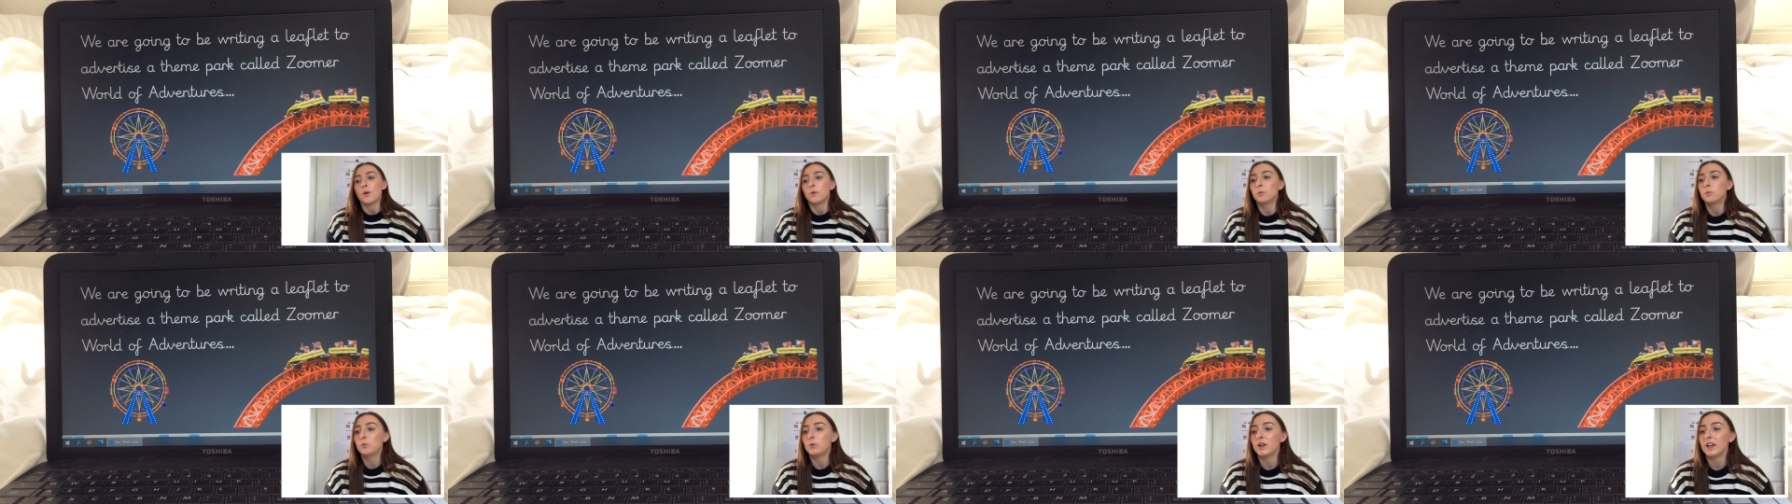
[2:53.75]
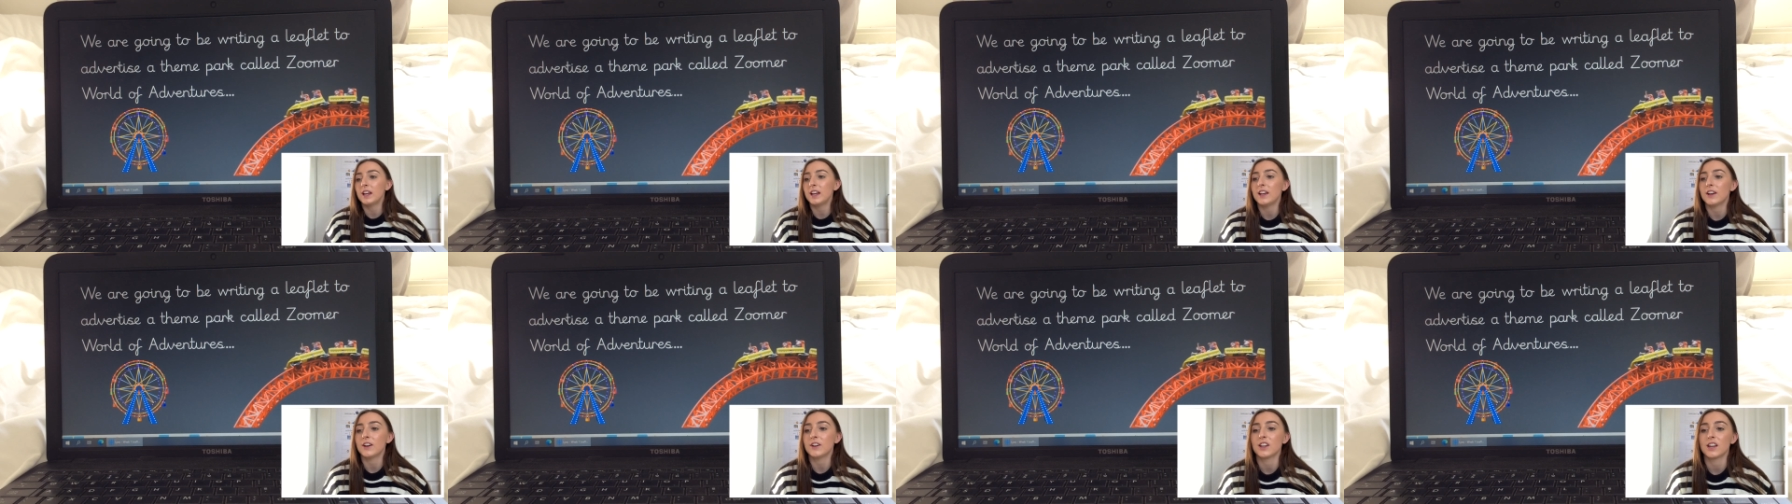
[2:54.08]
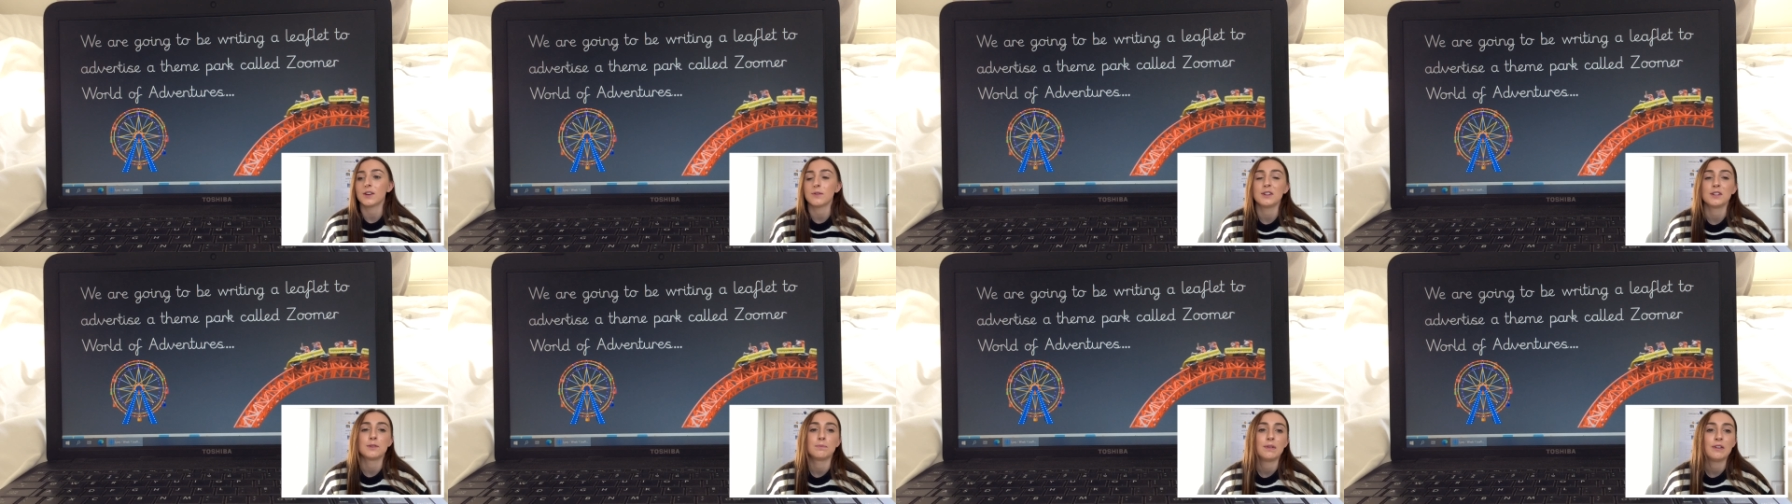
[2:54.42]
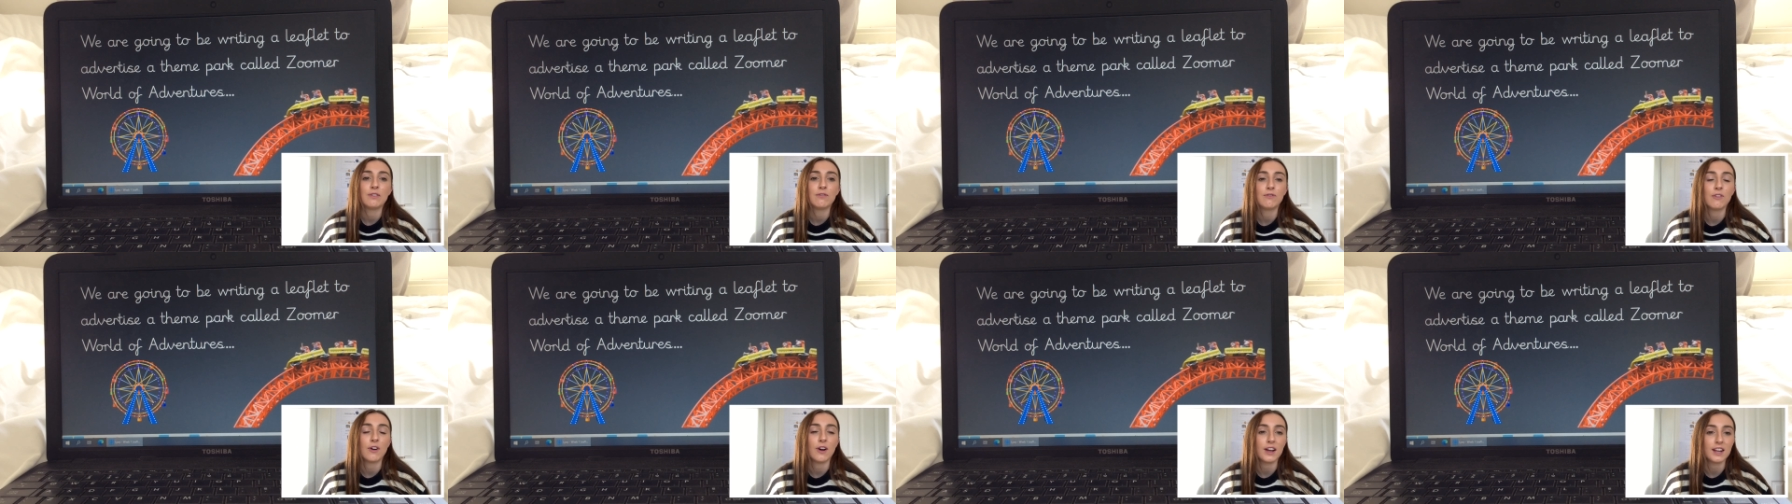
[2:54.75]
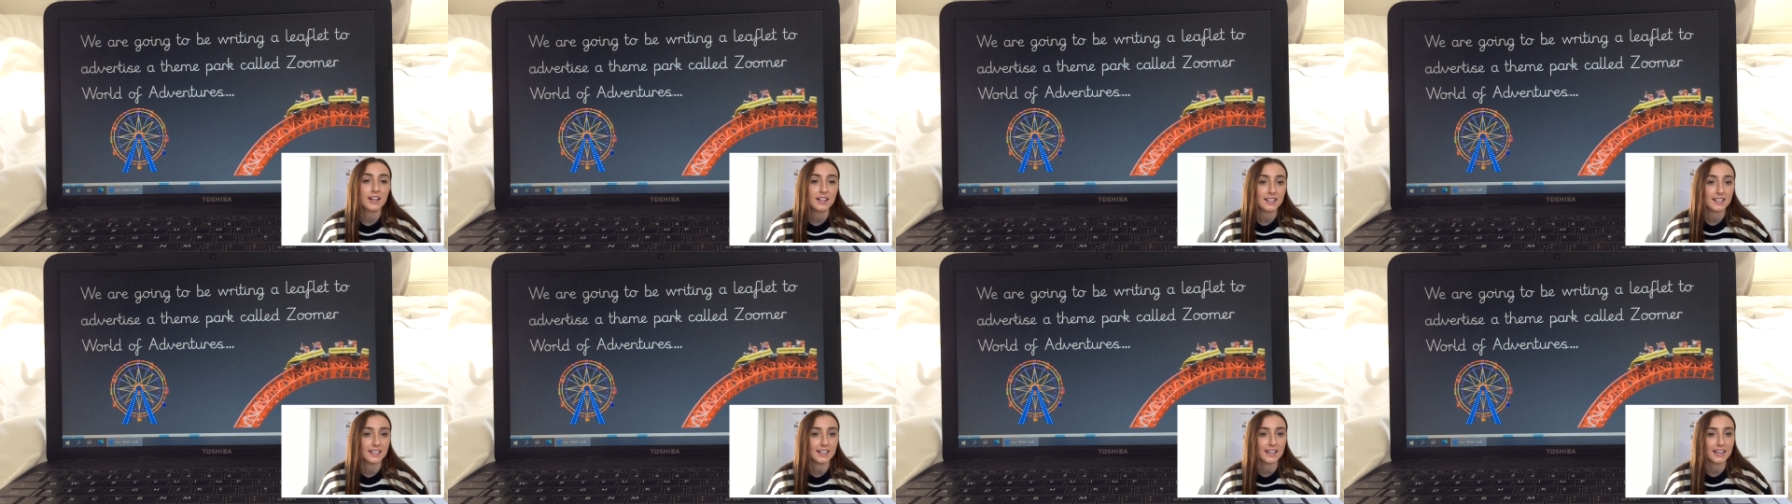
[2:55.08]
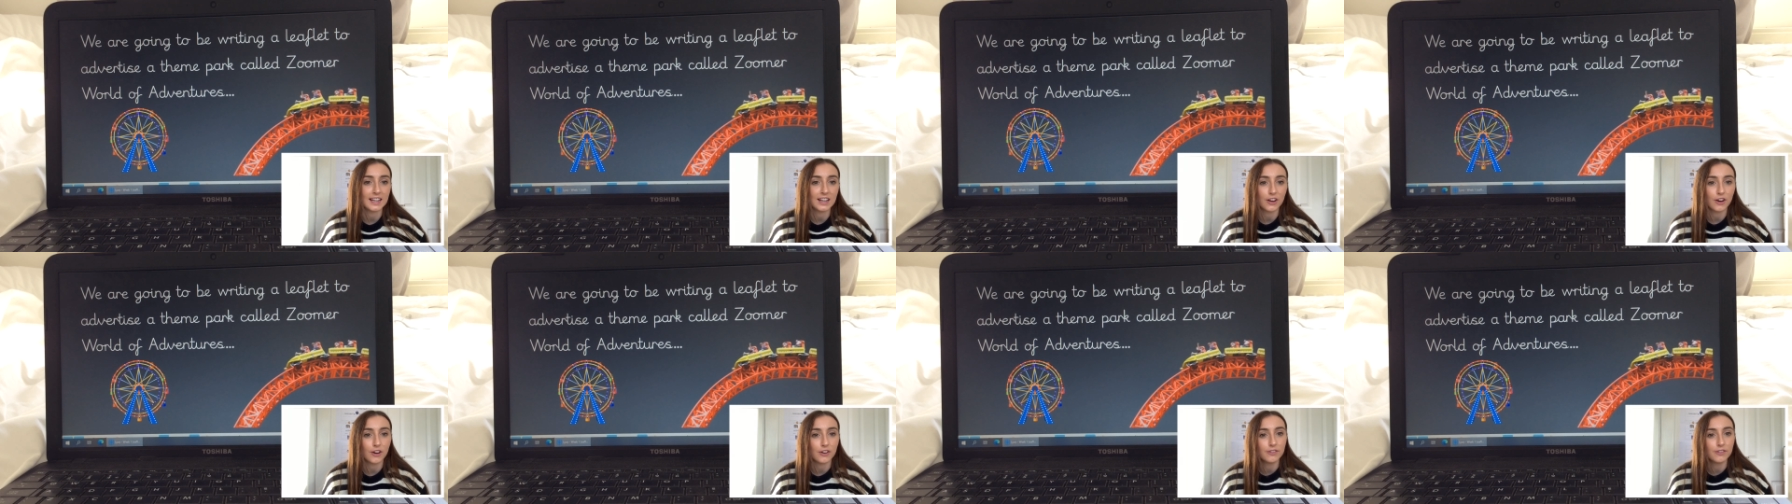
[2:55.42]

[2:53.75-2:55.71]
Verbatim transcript: We are going to be writing